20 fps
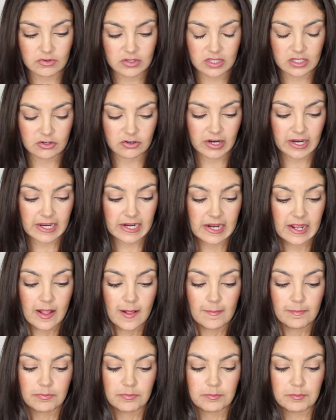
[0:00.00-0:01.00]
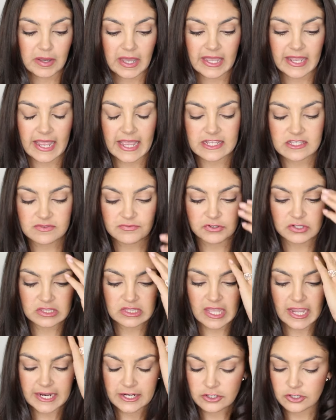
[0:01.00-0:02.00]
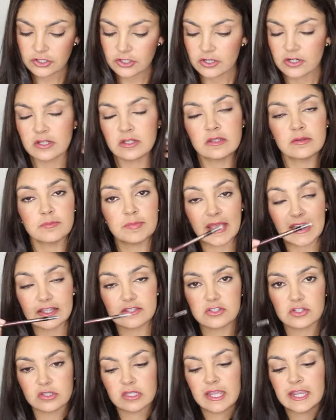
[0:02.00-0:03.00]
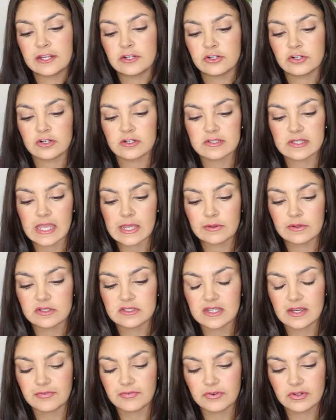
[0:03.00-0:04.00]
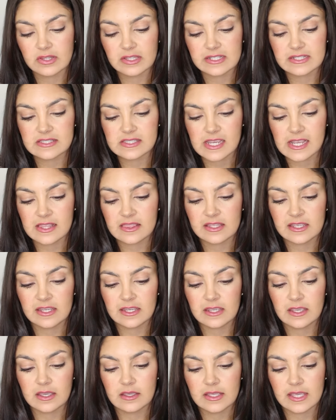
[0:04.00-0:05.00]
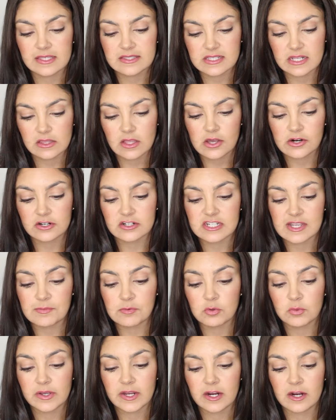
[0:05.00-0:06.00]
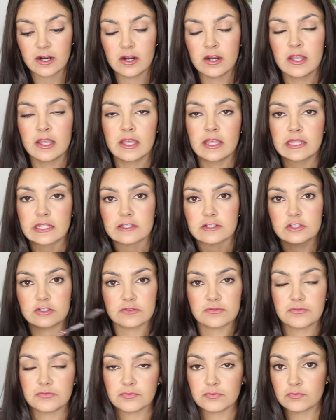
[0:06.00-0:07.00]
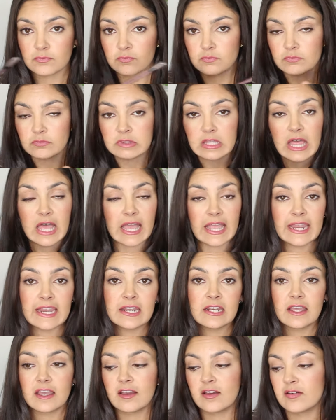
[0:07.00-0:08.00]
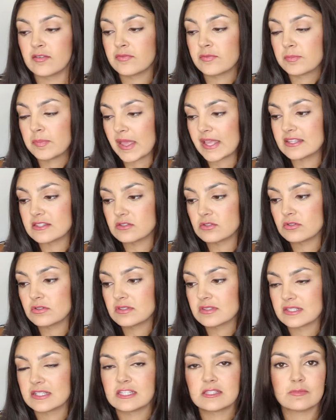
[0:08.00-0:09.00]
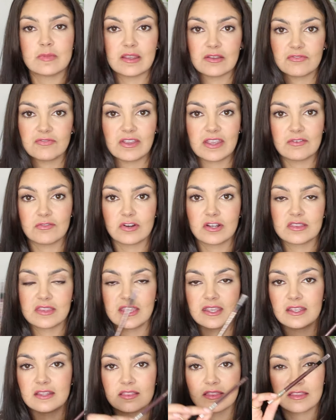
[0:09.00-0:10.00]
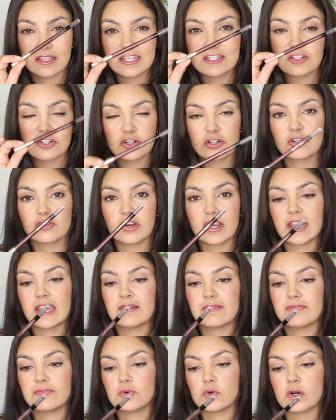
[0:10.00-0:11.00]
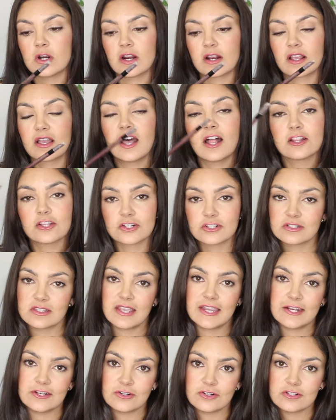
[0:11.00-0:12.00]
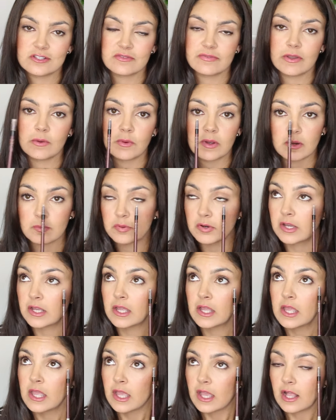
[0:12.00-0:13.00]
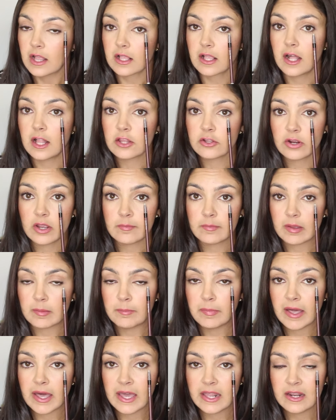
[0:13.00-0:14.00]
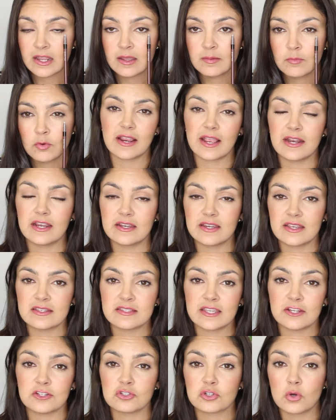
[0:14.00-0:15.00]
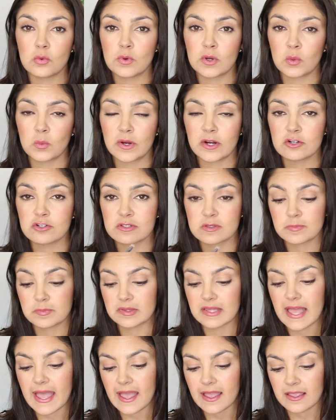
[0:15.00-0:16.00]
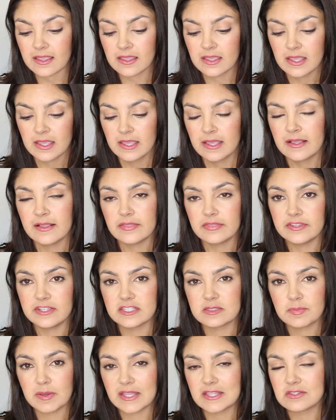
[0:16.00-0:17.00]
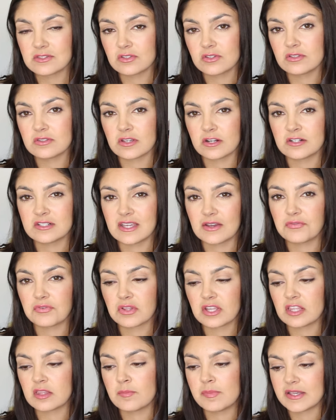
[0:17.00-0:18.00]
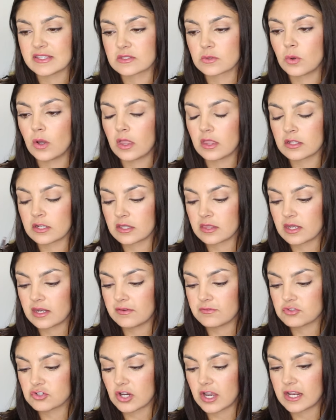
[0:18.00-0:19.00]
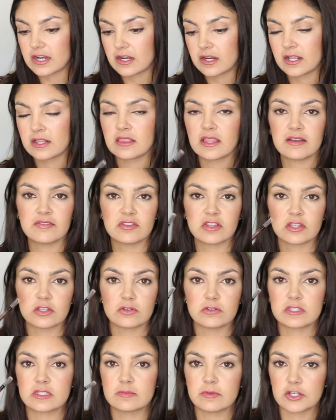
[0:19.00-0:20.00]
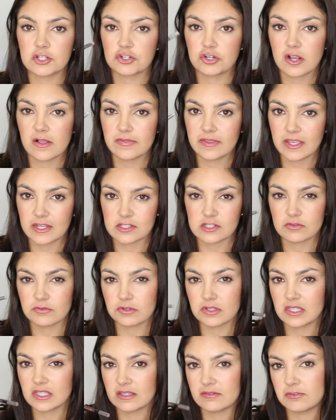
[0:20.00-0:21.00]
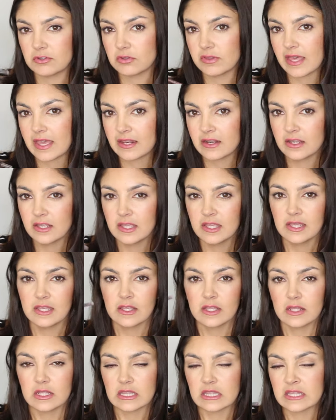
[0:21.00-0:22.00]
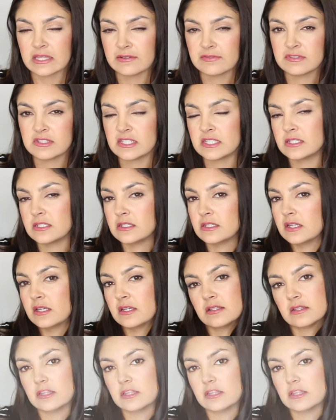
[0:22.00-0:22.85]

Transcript: really great. But as for liner, pencil liners, I would definitely say the Estee Lauder Double Wear line of pencils is my favorite. They These are great for colored liners. If I wanna put a color on my bottom, any days I don't wanna wear just black, these pencils are definitely the best quality that I've tried and I love the little smudger on the end to really give you that lived in